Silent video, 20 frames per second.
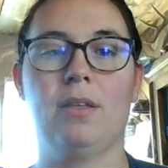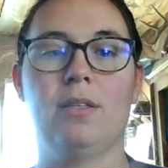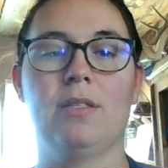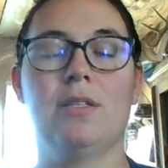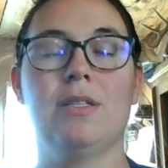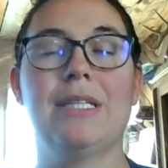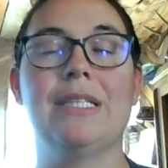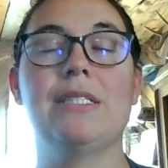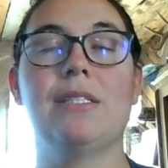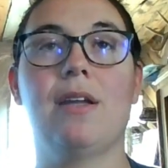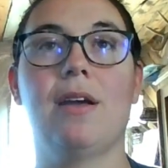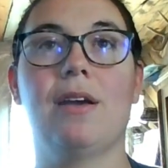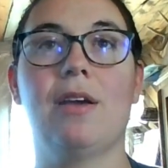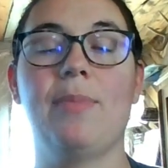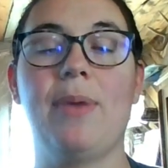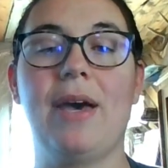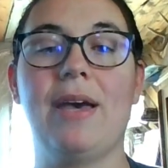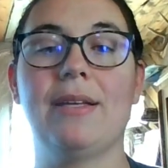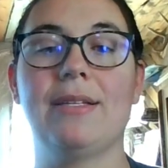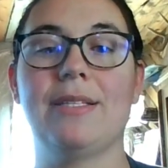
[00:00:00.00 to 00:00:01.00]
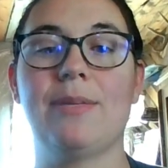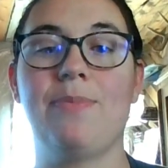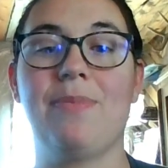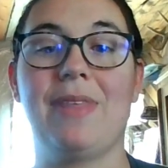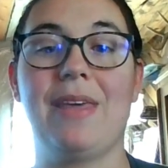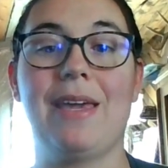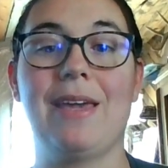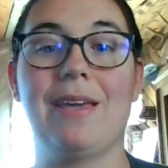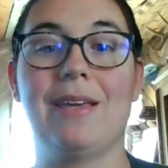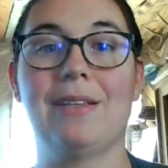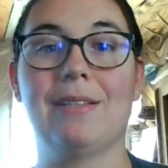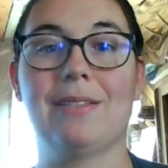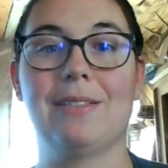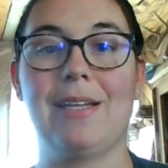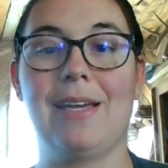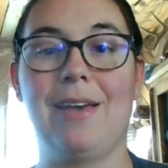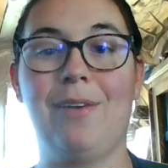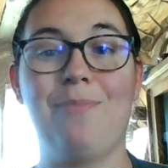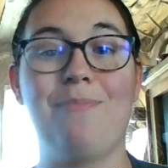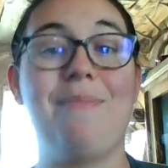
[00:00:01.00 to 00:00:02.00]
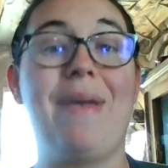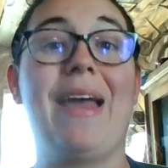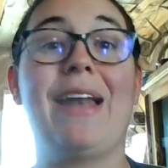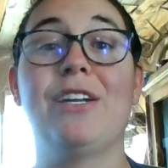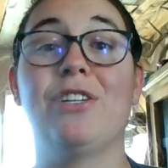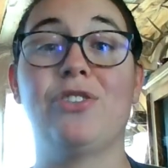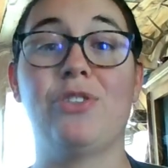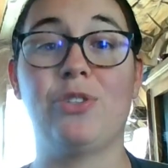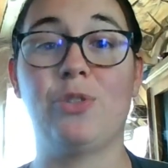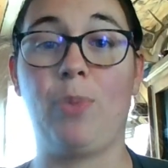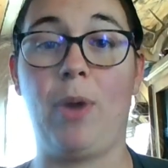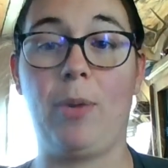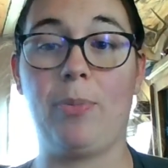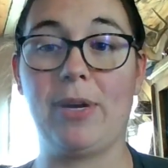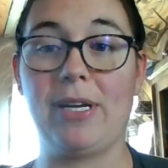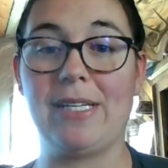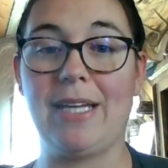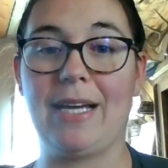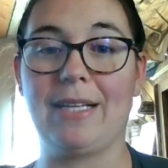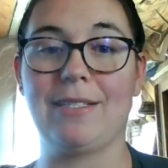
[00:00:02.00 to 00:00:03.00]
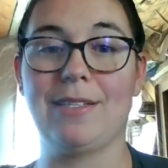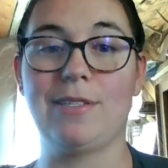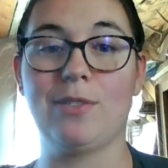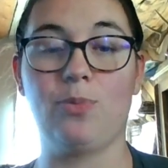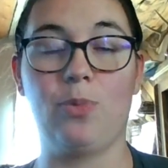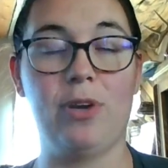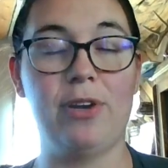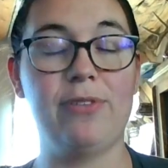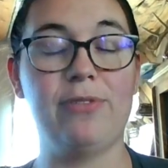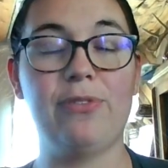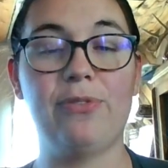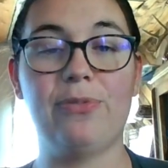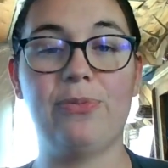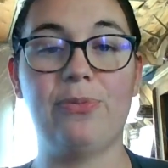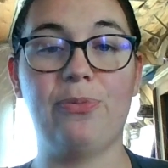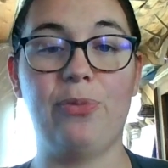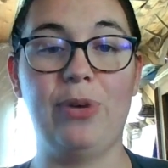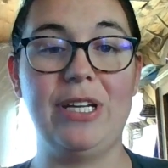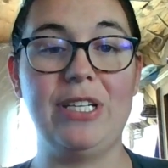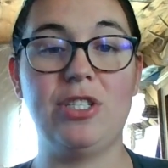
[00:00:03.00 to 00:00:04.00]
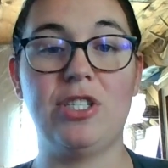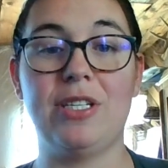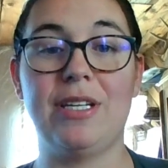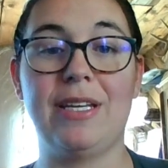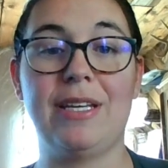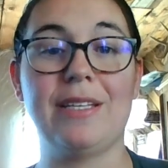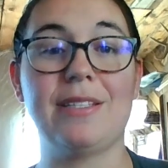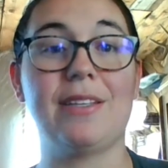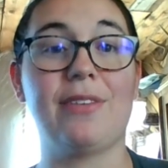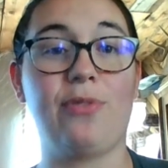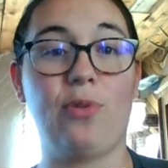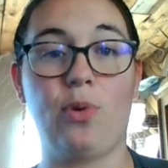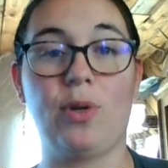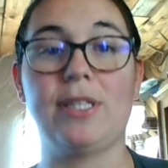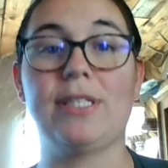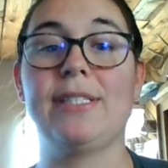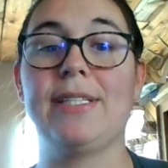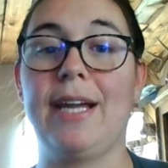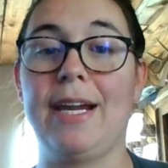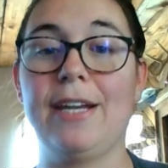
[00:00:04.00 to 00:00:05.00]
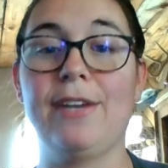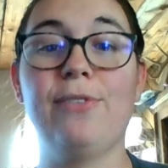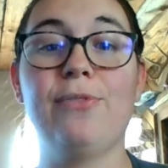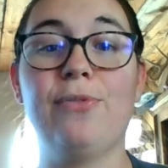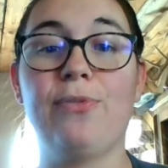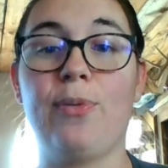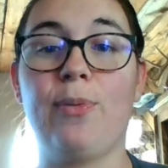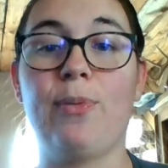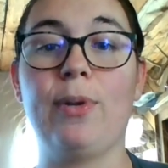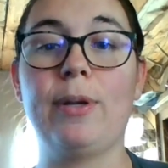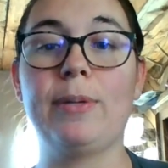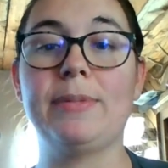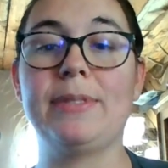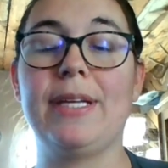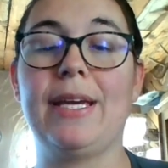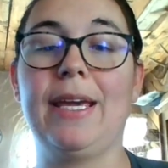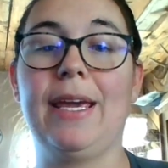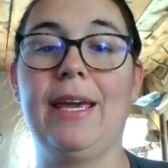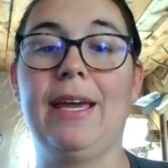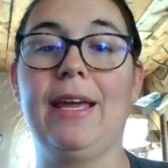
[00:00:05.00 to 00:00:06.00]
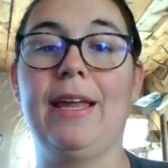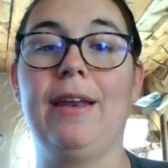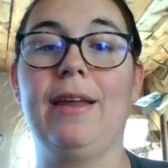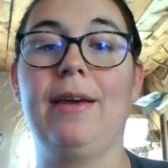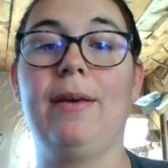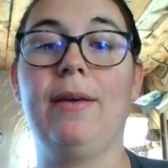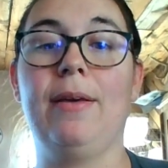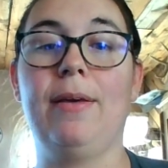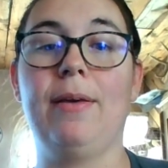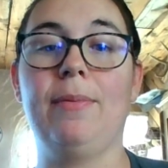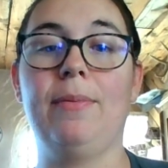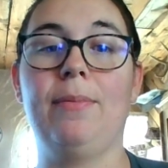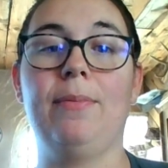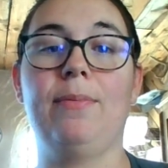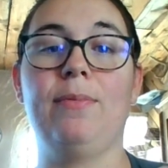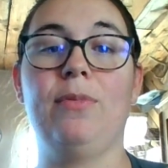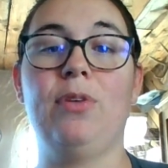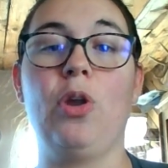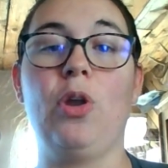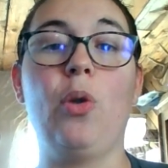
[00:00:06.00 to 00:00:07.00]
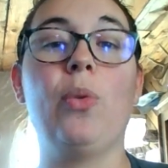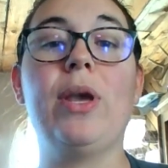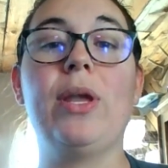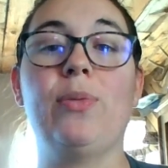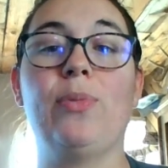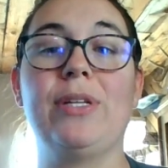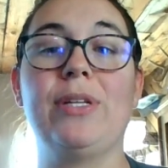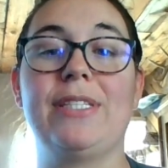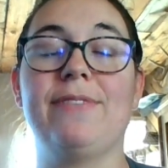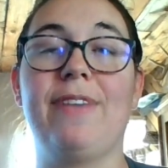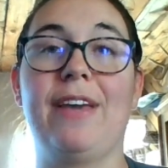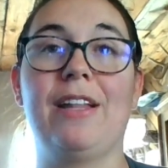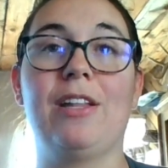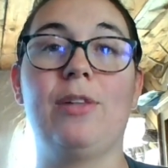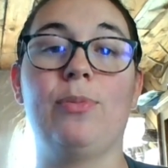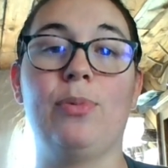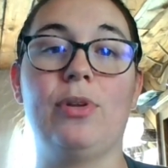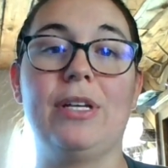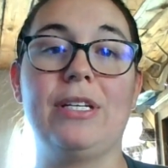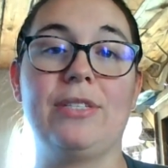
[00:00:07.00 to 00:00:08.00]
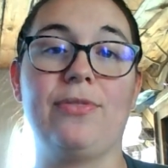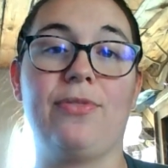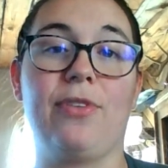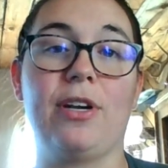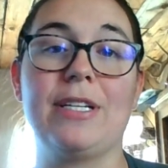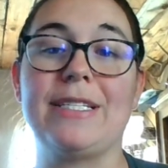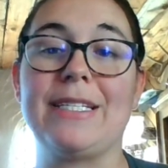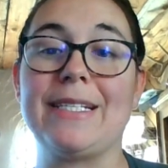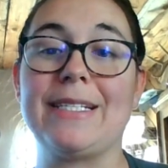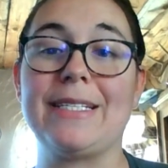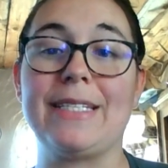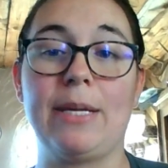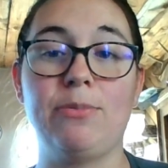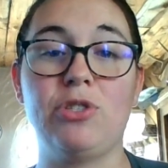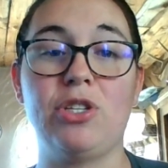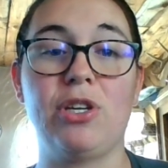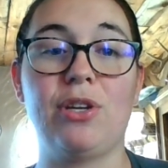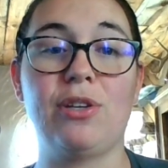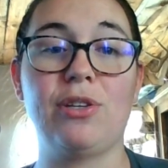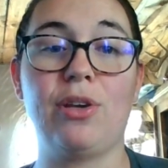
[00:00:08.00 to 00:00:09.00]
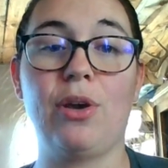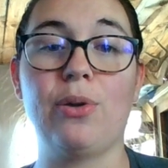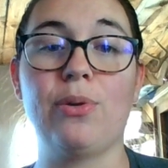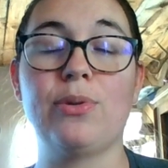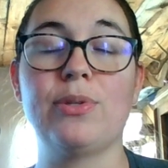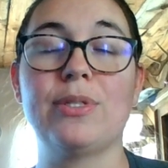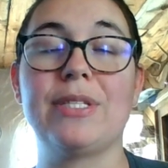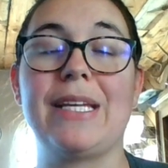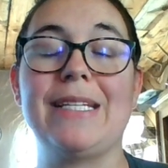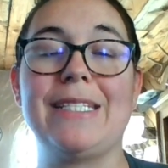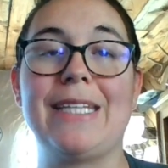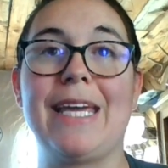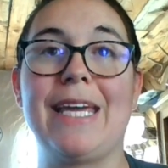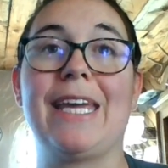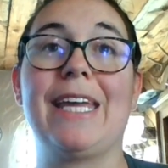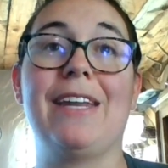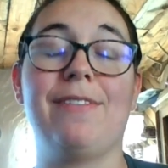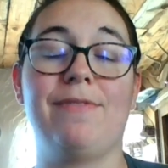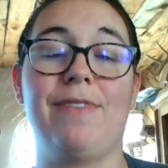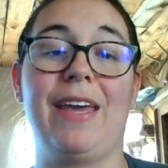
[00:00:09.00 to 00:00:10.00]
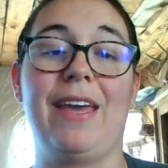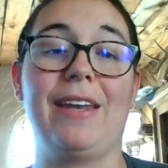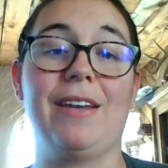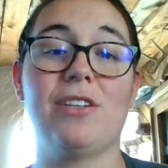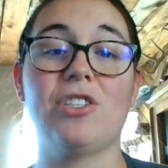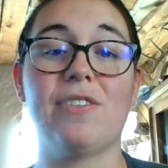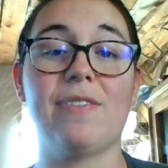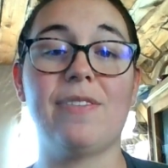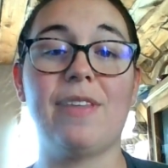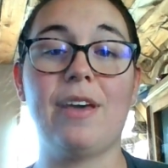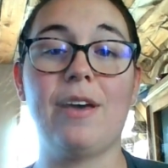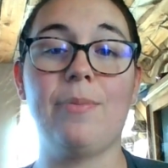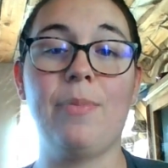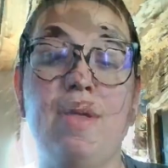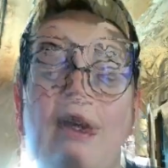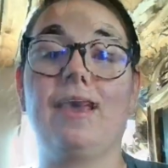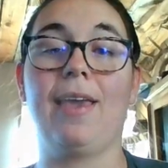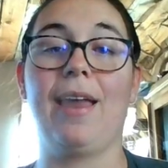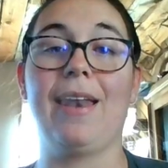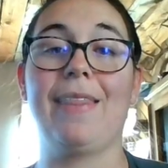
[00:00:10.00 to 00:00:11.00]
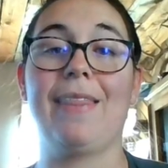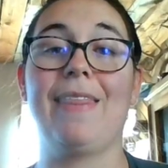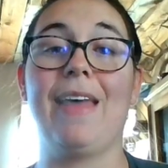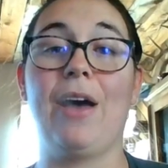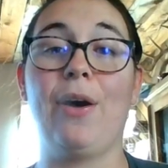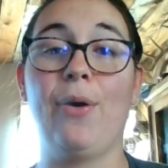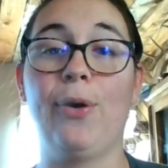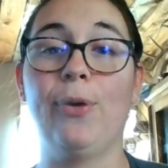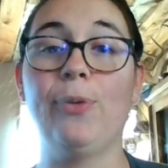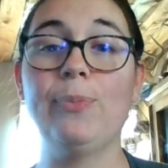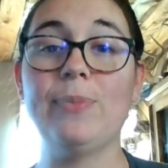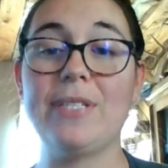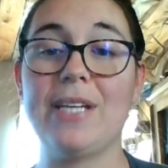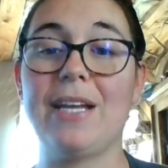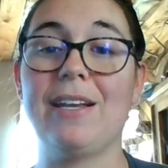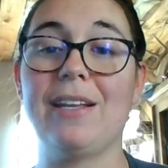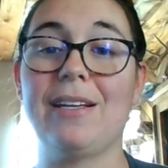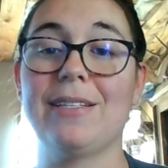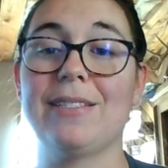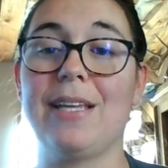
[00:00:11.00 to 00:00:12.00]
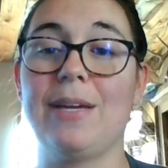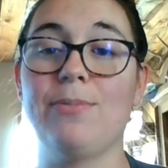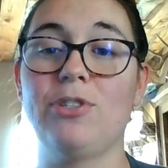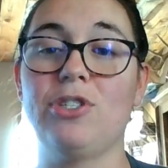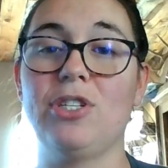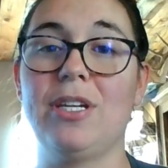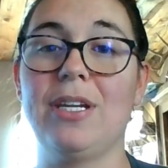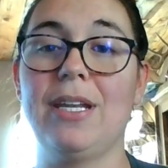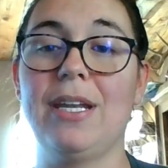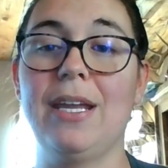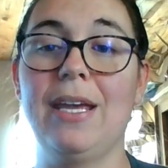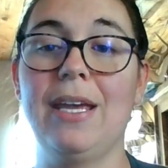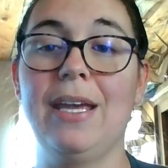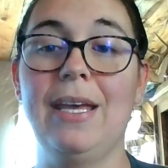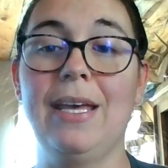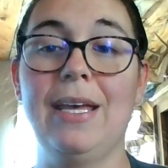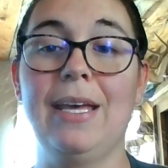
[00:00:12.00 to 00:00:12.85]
So let's talk about some things to help manage those property taxes, one of which is, of course, staying informed and knowing what's available as far as exemption goes and taking advantage of them. Again, that homestead exemption